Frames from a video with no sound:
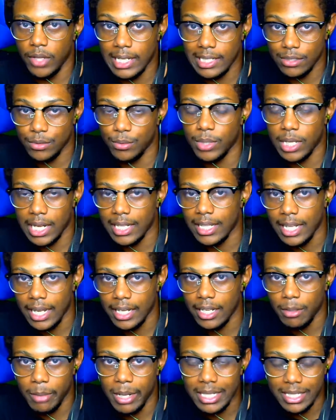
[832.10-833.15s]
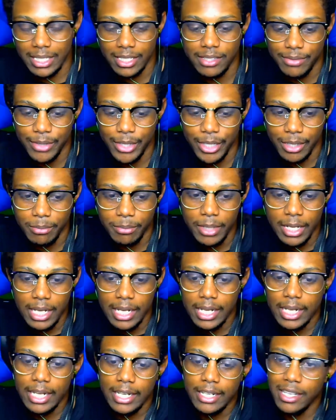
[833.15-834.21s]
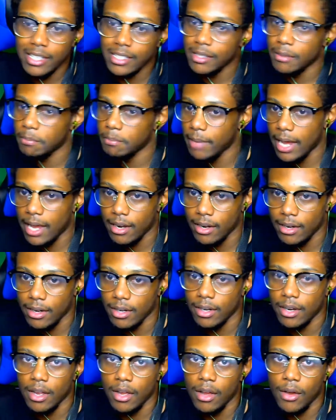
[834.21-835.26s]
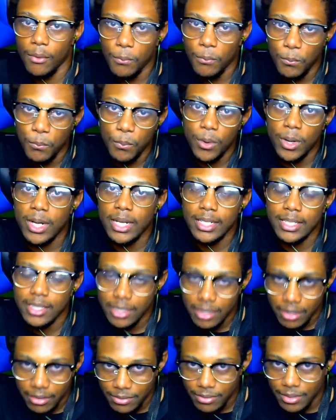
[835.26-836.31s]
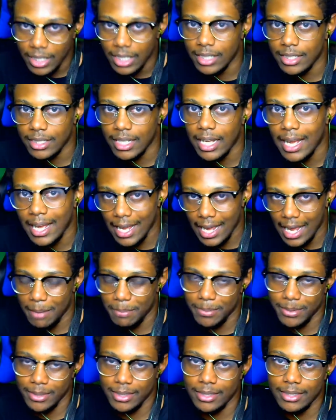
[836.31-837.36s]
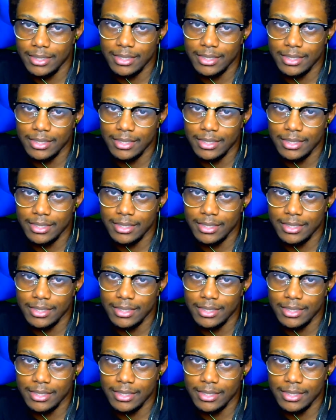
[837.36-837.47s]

is what I like about this film. It doesn't matter what the fuck happened,